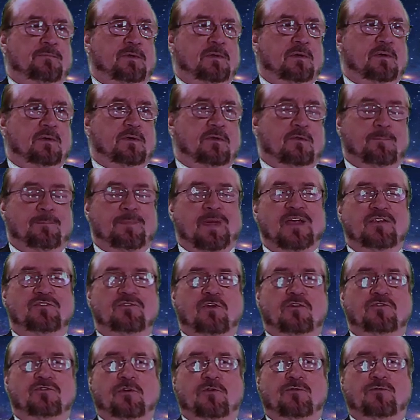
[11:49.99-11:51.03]
uh, the
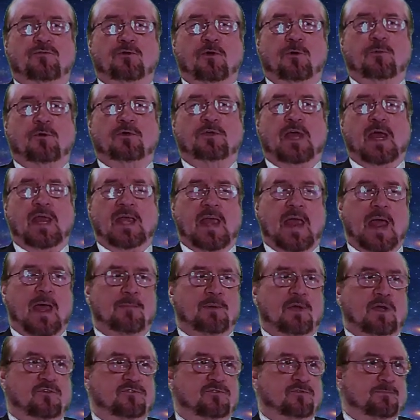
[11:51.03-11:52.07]
basics of
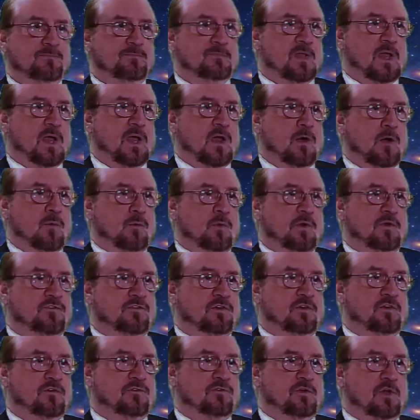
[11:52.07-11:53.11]
thermodynamics which
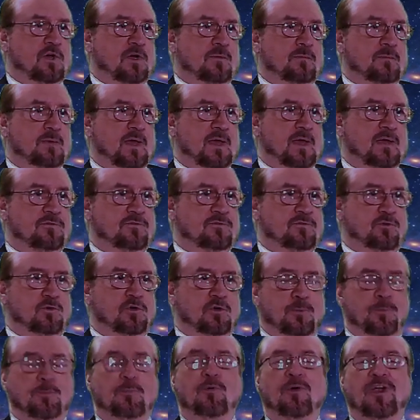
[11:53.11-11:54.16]
is uh, as you
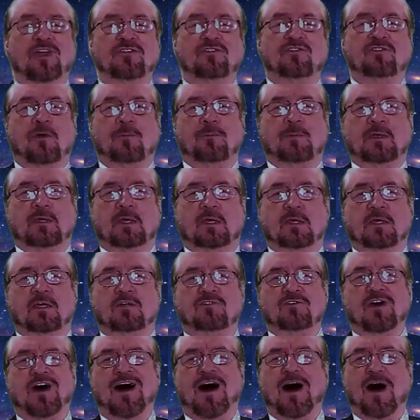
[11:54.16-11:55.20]
compress something, it gets
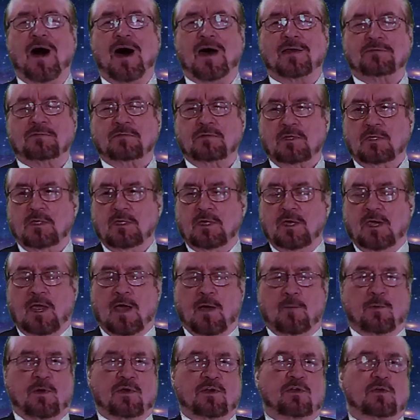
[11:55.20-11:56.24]
hot,
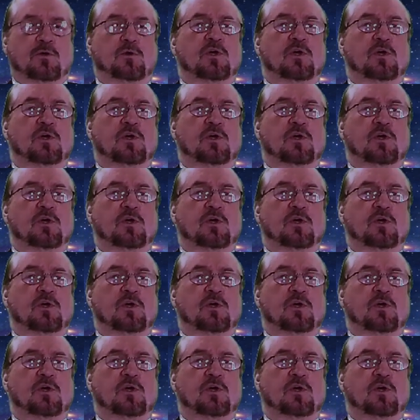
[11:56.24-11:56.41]
and when you